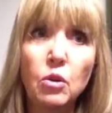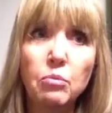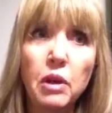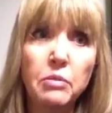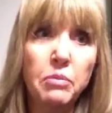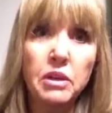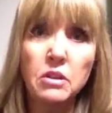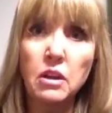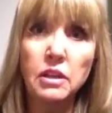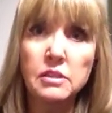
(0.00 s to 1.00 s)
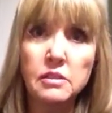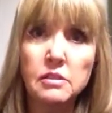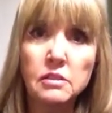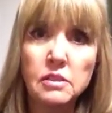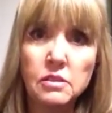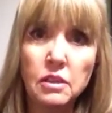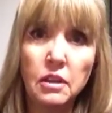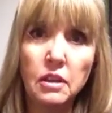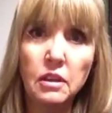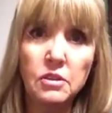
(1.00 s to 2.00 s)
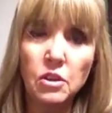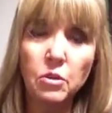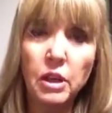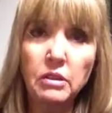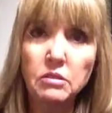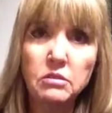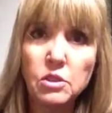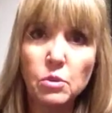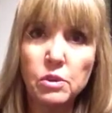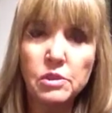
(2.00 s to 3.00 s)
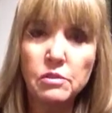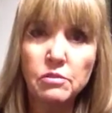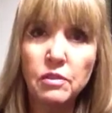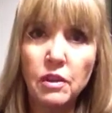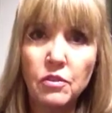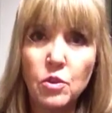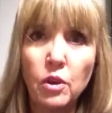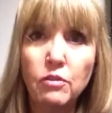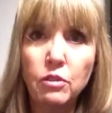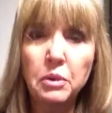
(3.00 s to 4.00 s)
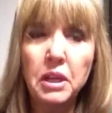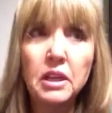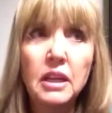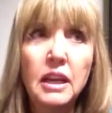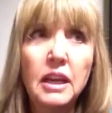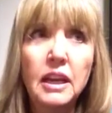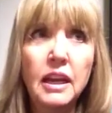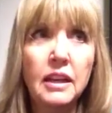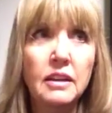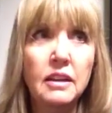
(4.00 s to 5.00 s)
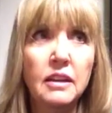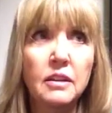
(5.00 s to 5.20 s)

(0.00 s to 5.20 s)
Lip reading: my dog is a great source of joy for me. And